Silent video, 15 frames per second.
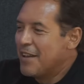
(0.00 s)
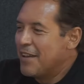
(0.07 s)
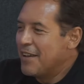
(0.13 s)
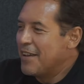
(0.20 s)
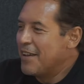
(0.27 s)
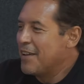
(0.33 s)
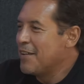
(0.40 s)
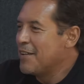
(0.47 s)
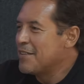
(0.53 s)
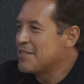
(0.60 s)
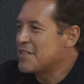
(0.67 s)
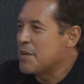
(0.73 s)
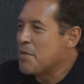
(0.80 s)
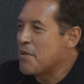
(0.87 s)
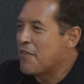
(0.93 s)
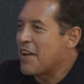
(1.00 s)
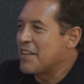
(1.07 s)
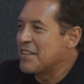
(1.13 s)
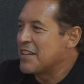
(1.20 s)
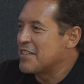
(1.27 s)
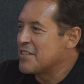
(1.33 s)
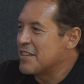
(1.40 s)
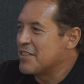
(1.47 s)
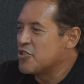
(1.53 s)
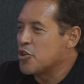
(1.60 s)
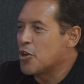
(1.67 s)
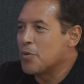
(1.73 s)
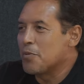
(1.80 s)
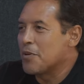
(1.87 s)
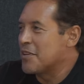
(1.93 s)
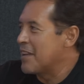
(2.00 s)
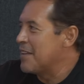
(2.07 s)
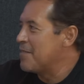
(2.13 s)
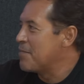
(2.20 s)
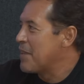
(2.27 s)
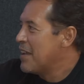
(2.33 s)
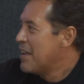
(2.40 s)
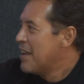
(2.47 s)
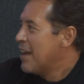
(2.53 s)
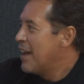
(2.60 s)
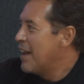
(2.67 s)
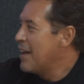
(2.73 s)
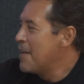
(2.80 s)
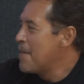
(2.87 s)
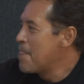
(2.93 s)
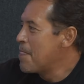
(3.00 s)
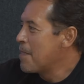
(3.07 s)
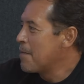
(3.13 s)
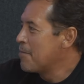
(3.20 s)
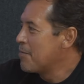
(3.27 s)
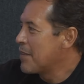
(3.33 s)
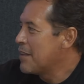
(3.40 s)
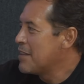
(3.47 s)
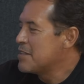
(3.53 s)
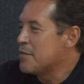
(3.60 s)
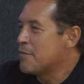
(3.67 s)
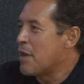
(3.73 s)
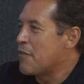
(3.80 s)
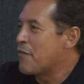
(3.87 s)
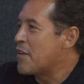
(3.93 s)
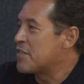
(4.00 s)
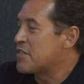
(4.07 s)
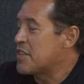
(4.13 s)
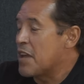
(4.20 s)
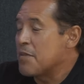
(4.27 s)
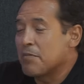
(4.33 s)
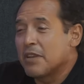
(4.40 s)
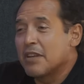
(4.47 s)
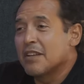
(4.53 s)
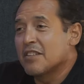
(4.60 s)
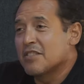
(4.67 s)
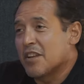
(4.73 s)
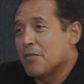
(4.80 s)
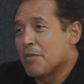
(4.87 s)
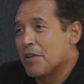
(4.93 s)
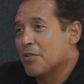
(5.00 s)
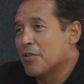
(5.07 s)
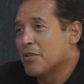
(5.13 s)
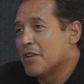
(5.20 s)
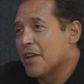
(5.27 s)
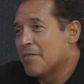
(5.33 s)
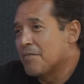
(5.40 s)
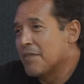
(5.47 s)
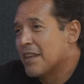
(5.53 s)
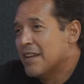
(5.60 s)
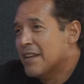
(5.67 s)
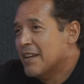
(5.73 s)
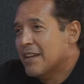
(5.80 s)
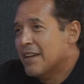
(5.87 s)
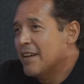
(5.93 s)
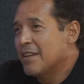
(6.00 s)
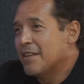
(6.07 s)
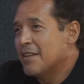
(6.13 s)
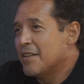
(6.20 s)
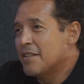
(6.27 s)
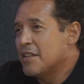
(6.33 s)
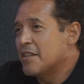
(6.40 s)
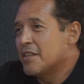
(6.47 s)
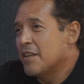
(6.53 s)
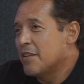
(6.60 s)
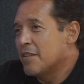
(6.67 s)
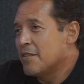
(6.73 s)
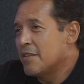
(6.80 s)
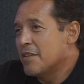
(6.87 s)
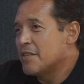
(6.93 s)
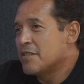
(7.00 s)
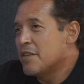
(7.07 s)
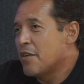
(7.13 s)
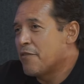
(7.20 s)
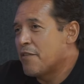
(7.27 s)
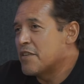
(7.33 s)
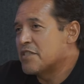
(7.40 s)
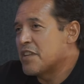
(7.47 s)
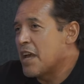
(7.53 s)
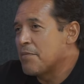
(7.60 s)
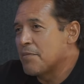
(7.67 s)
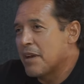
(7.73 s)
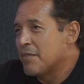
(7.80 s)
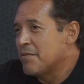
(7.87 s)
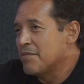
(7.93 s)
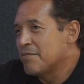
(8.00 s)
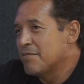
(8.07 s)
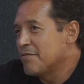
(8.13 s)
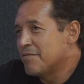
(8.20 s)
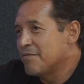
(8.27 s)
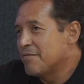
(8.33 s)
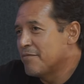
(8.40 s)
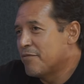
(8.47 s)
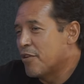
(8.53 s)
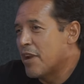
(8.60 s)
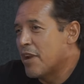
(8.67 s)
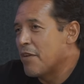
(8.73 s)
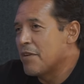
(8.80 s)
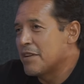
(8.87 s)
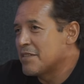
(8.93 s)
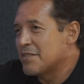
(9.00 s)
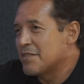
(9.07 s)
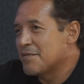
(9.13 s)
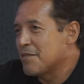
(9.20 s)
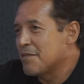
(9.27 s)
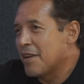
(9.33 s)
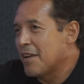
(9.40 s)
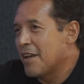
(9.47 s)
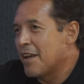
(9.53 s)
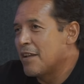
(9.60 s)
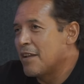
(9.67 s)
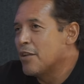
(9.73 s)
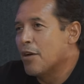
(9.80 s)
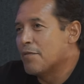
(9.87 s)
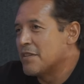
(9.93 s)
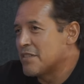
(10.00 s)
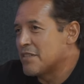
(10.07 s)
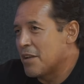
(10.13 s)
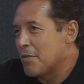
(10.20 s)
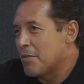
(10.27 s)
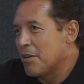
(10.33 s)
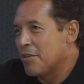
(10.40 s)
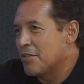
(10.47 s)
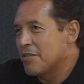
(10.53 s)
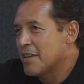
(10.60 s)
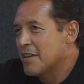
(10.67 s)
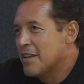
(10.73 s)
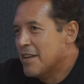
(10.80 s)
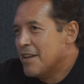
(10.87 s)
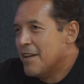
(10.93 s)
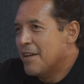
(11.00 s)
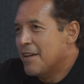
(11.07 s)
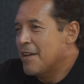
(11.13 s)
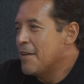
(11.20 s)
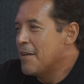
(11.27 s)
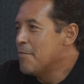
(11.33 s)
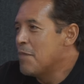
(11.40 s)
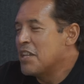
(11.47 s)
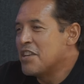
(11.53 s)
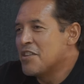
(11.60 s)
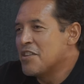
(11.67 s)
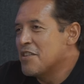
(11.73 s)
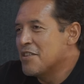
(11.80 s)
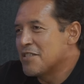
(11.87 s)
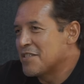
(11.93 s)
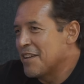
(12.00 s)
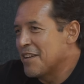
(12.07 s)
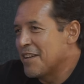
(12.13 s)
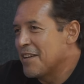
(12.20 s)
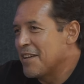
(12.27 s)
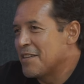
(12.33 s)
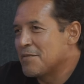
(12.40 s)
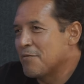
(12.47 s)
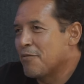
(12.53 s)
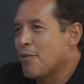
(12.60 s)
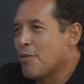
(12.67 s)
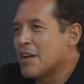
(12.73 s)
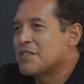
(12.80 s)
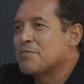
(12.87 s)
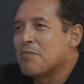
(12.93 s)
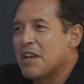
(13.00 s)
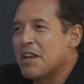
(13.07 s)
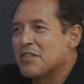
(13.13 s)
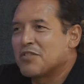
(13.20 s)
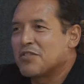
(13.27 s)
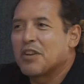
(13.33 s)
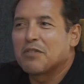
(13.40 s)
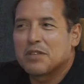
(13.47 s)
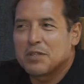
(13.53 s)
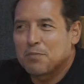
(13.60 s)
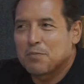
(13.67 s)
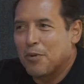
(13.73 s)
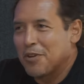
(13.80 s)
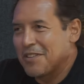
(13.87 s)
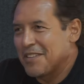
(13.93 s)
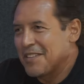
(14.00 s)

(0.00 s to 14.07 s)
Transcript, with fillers: in semifinals in shortboard, and it's my first time in El Salvador, and it's the first time, and forever I love El Salvador. Many years it was my secret spot.